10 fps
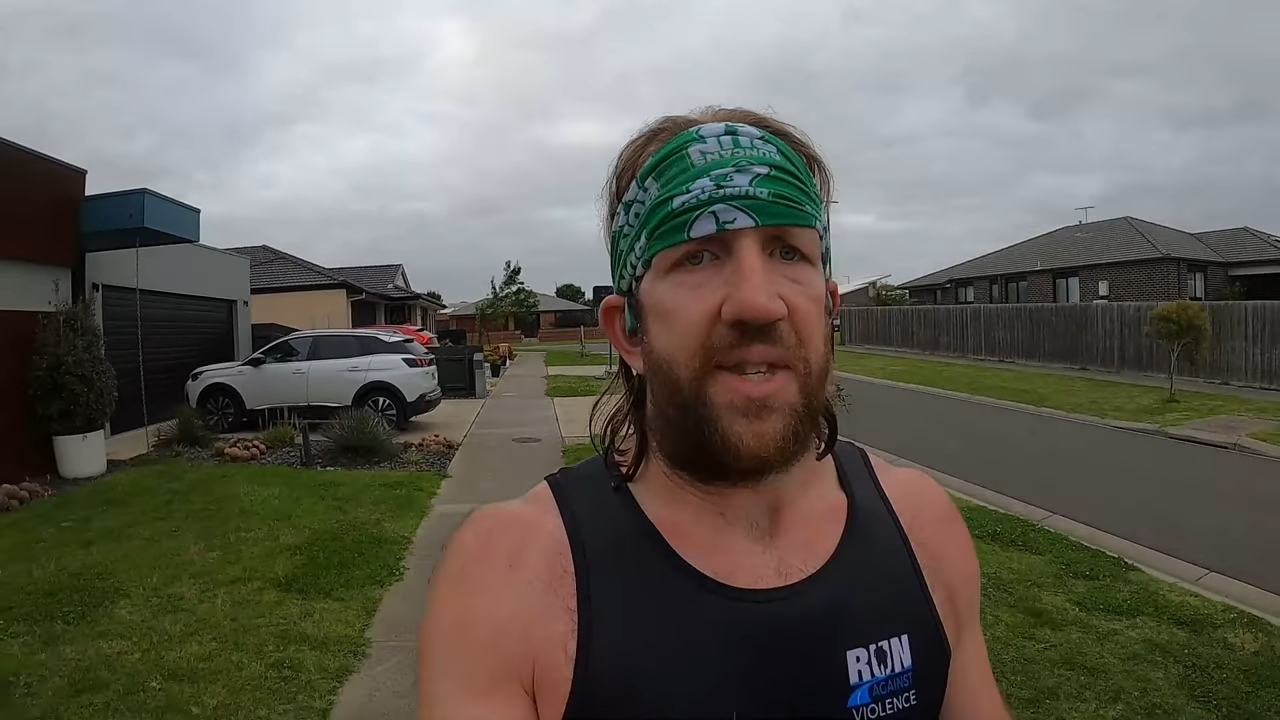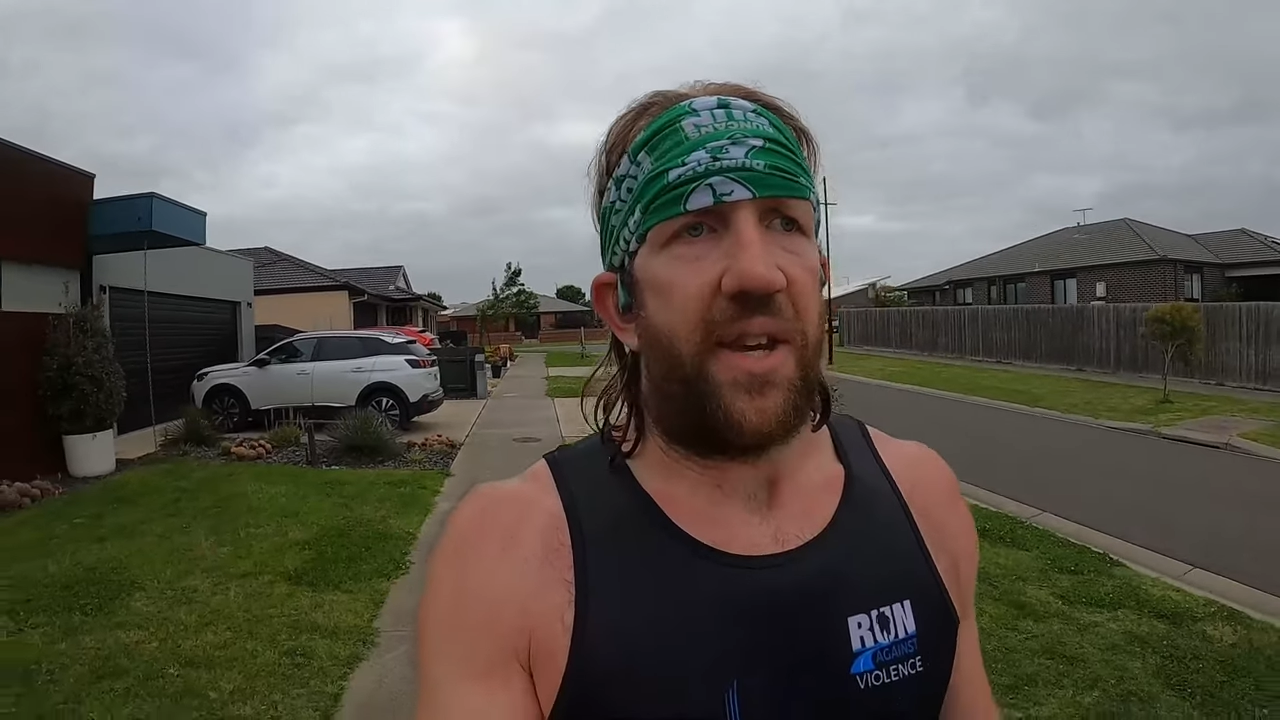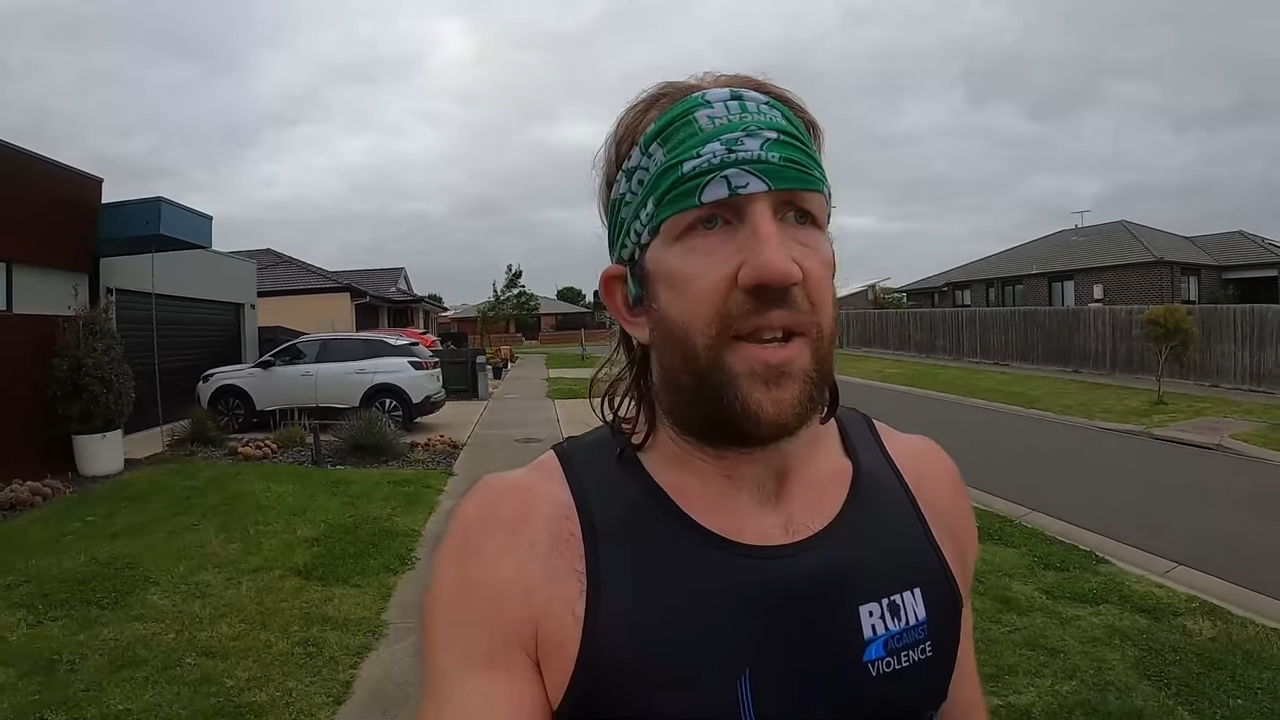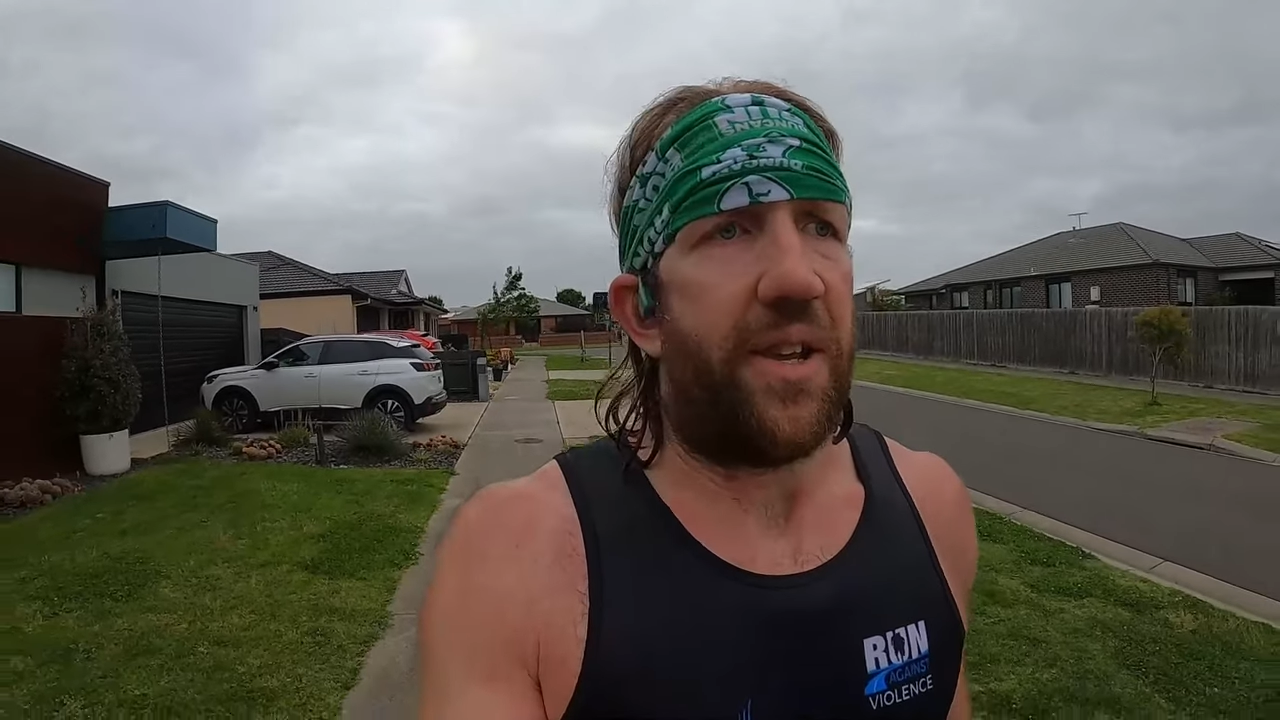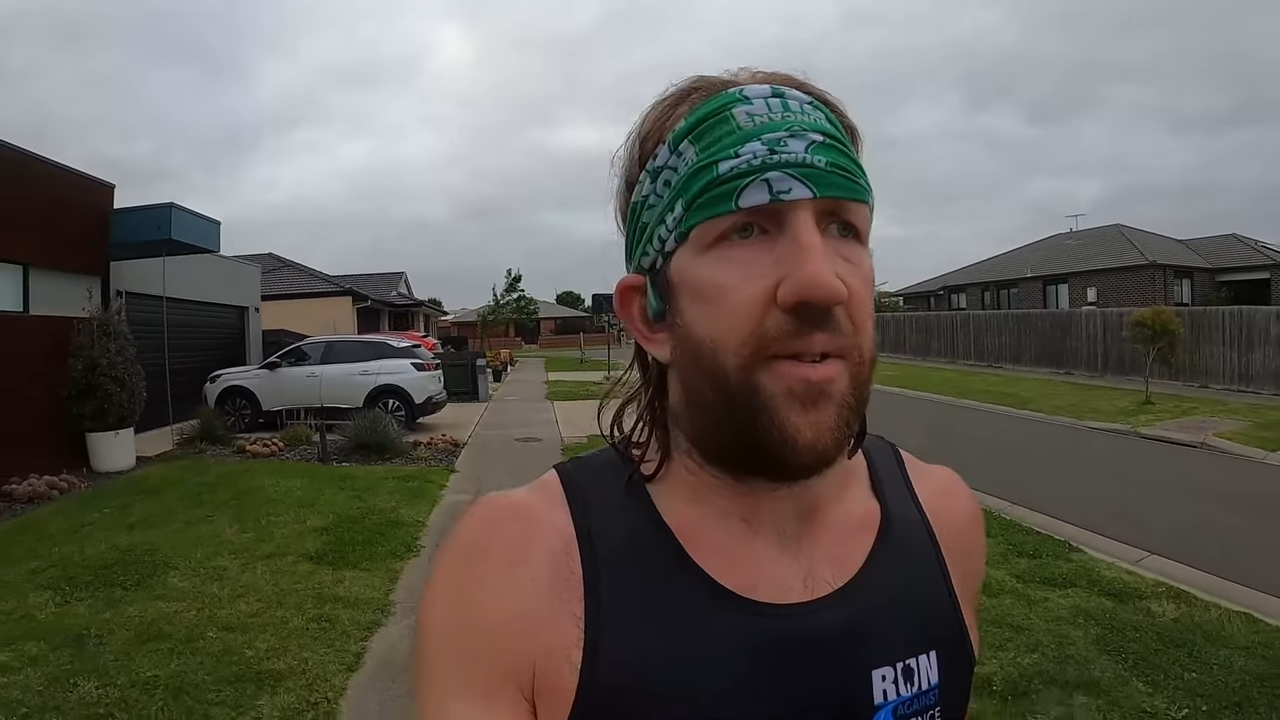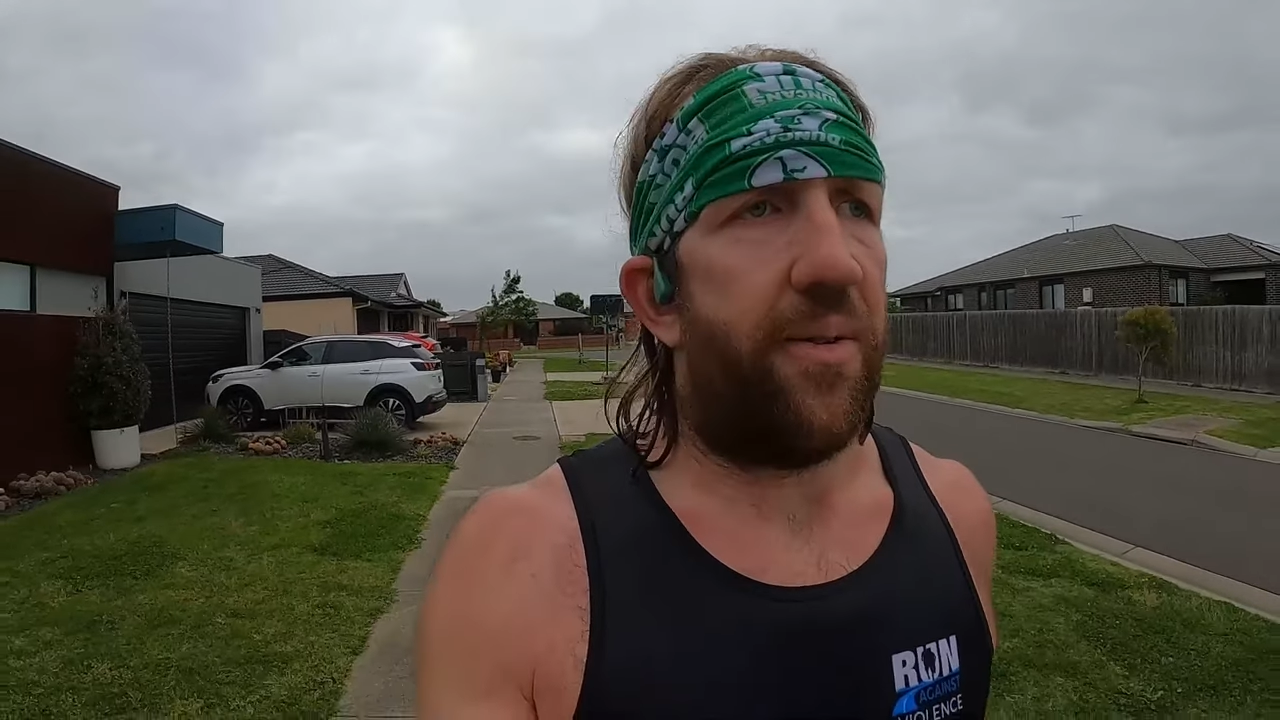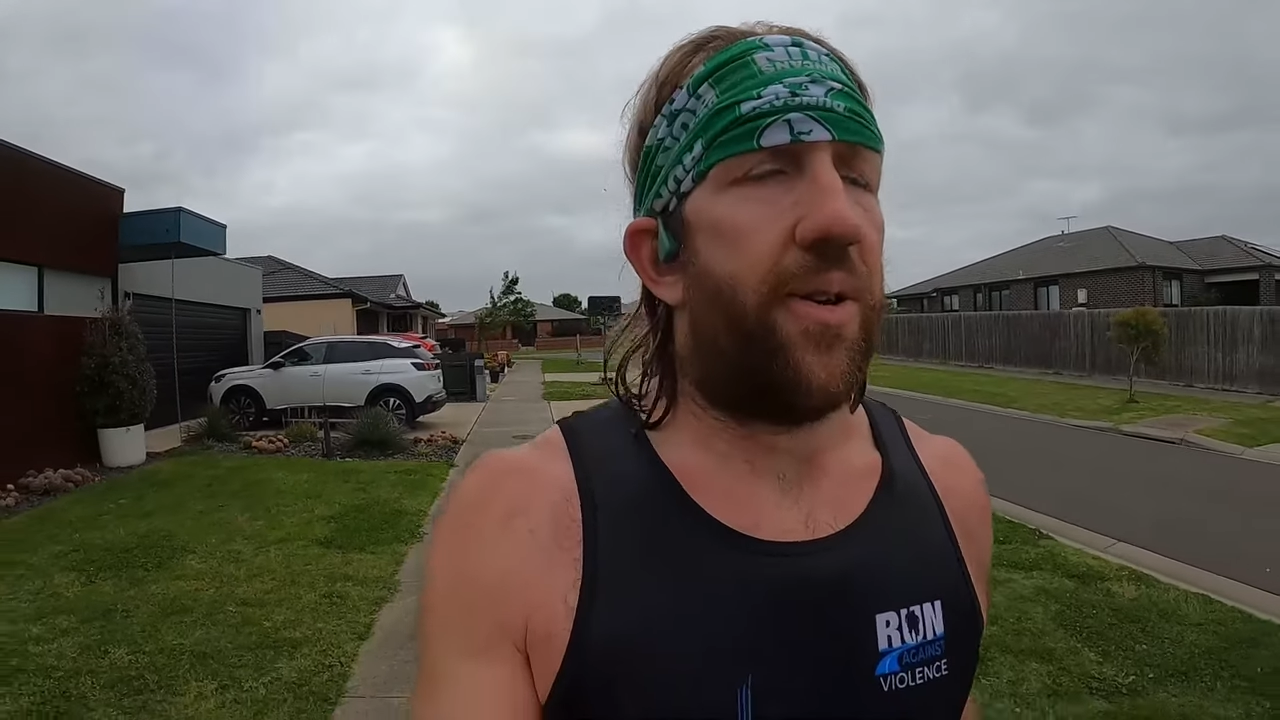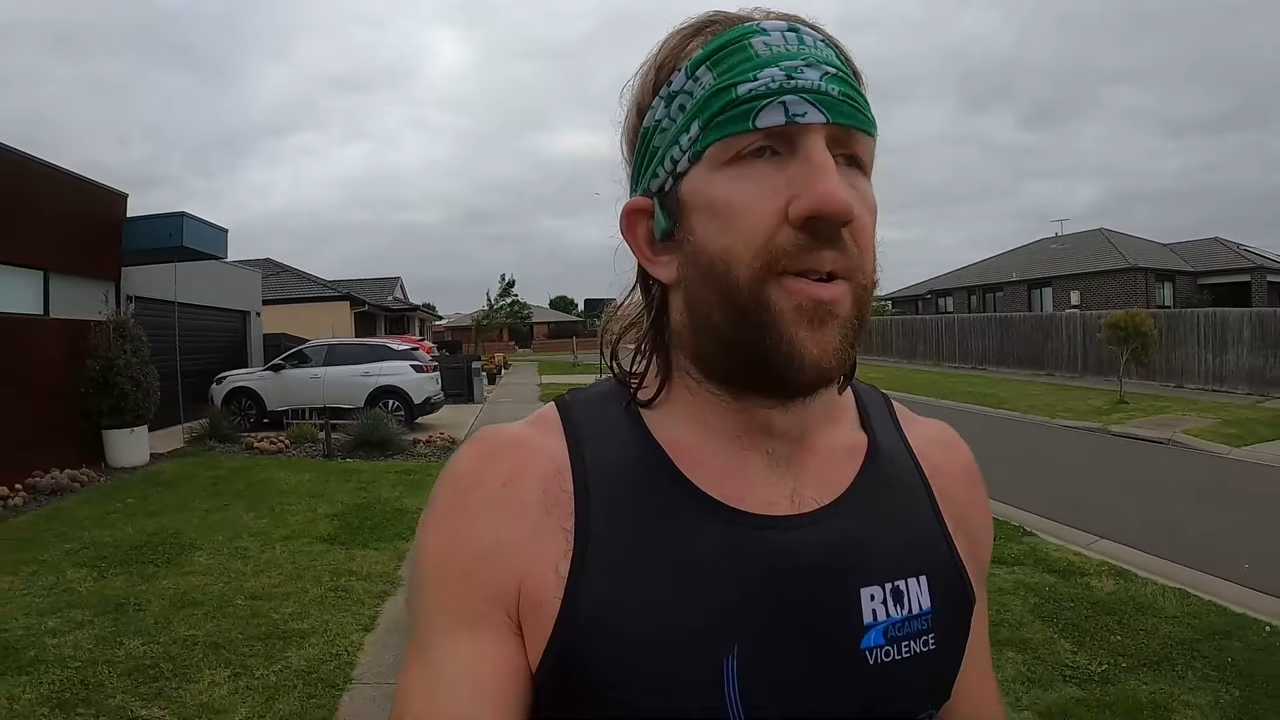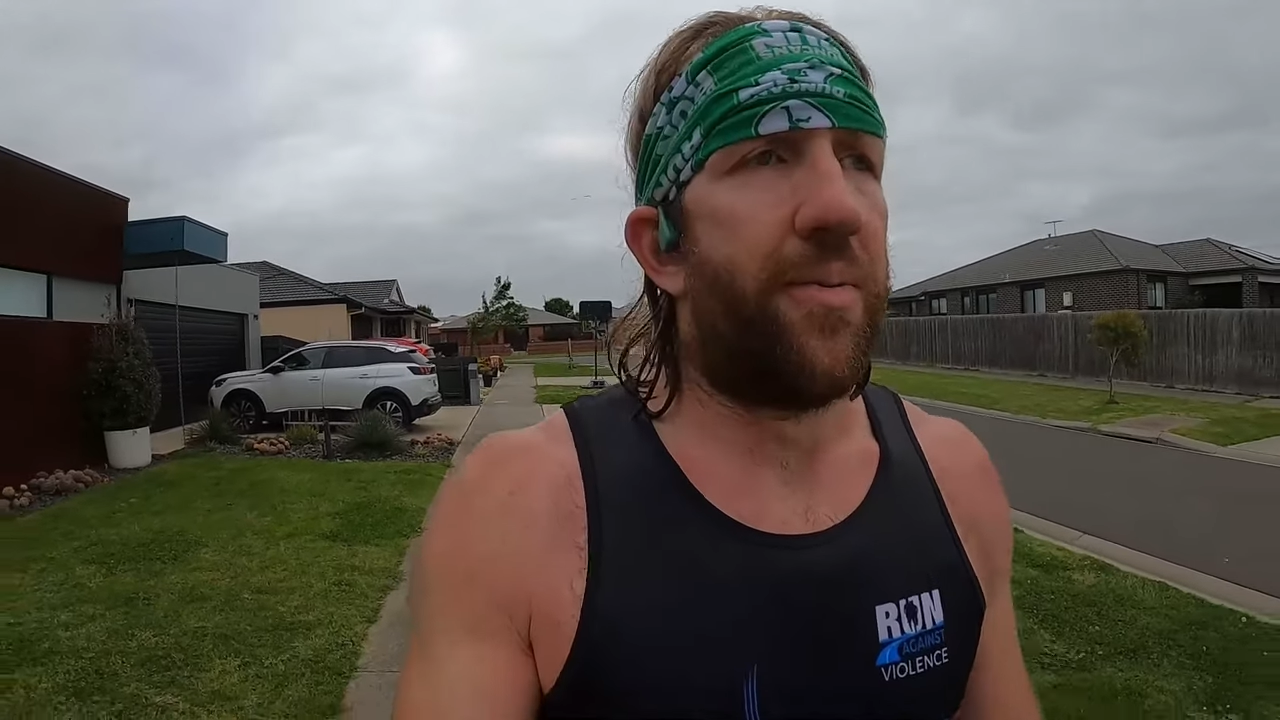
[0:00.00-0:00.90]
to that hill,